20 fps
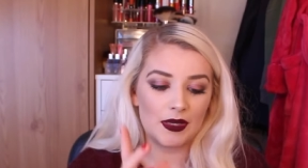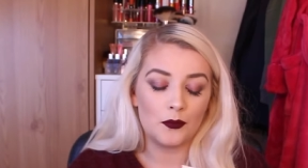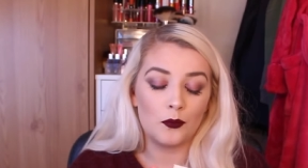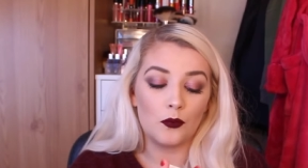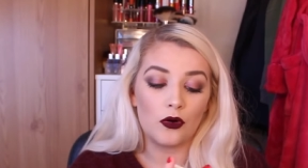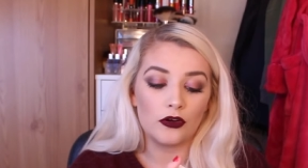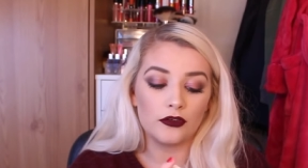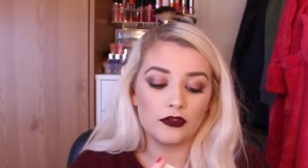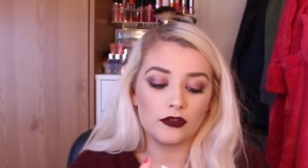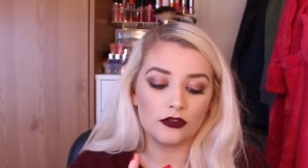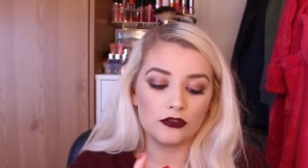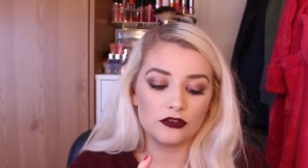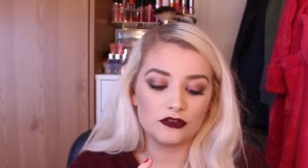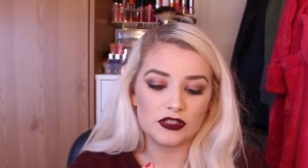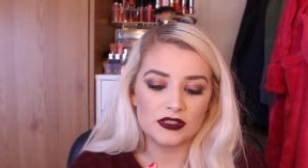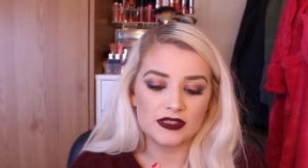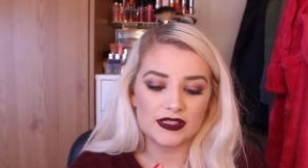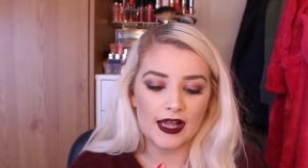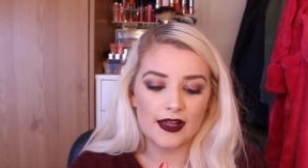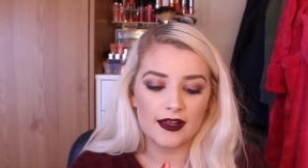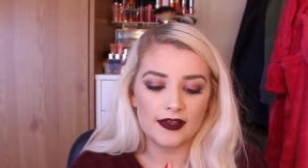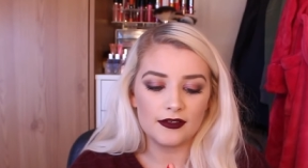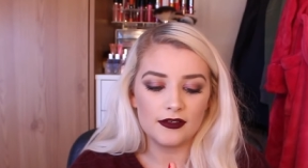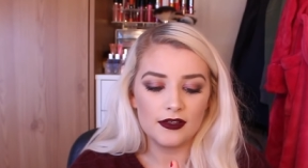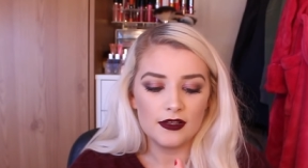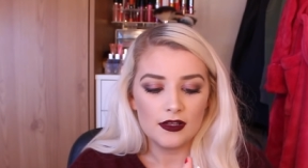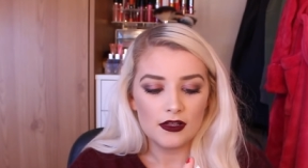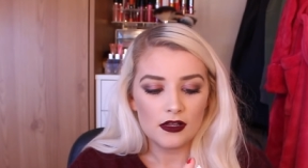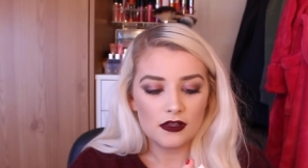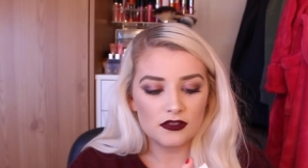then one ultra satin.
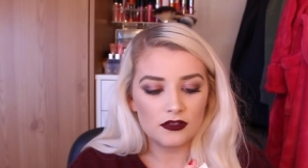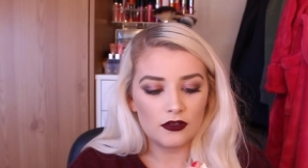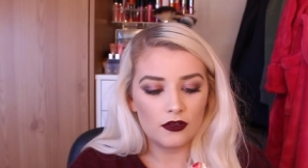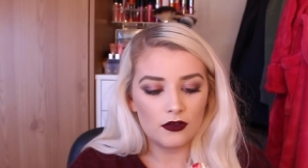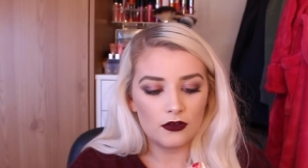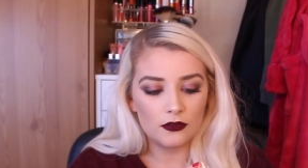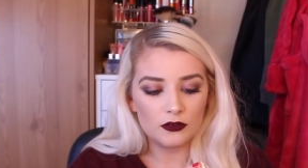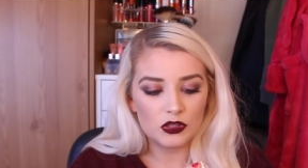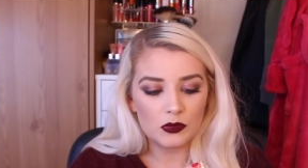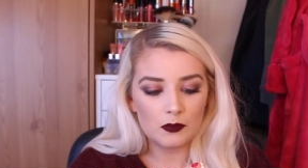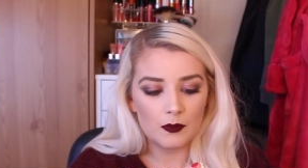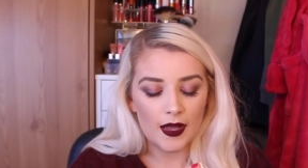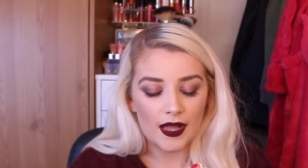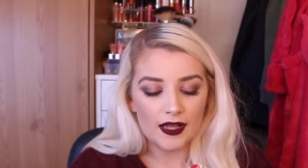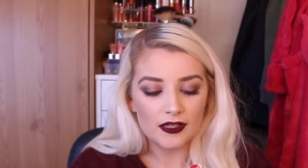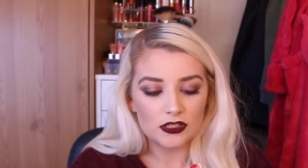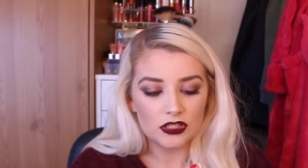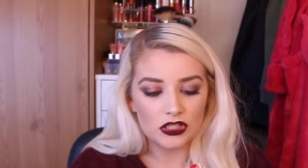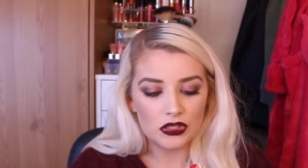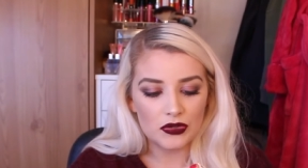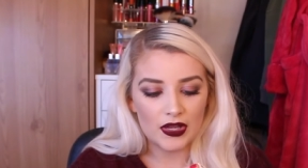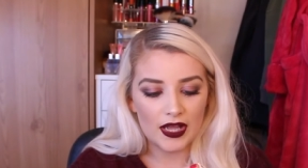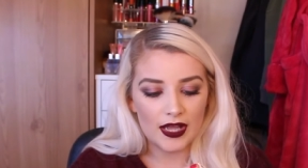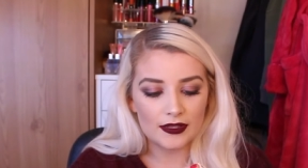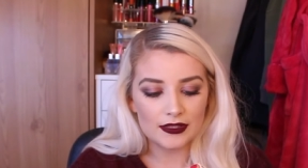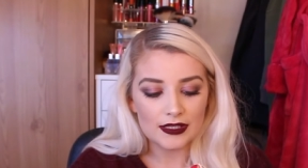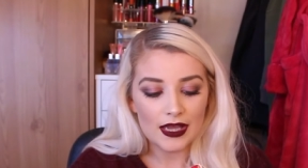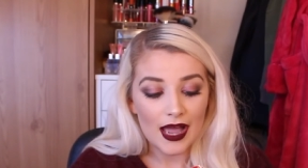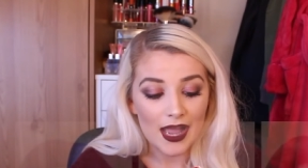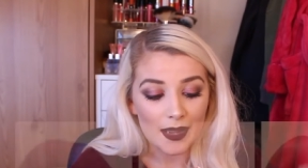So the ultra matte you
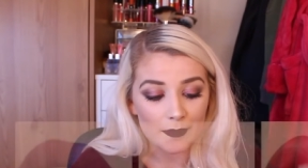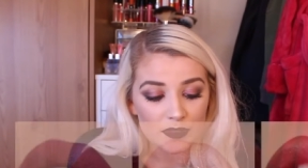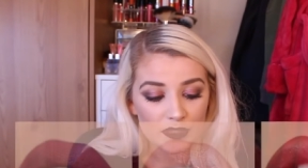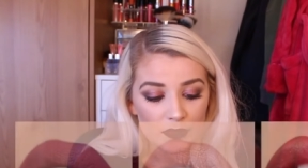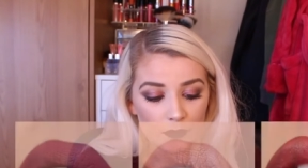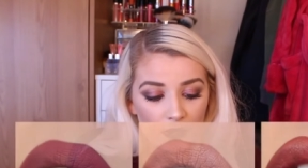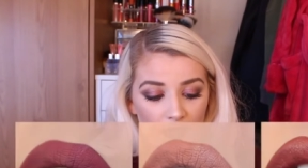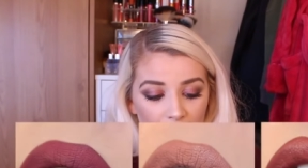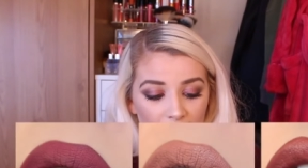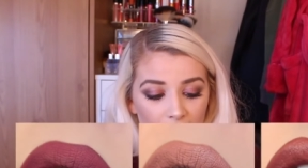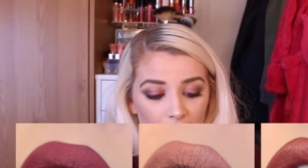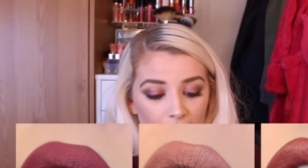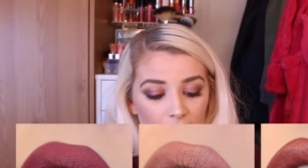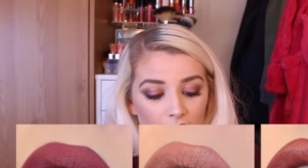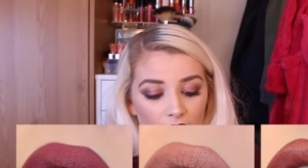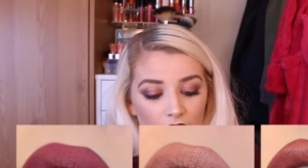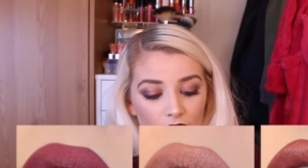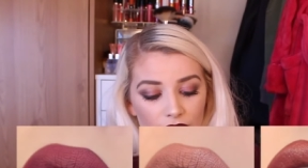get Times Square,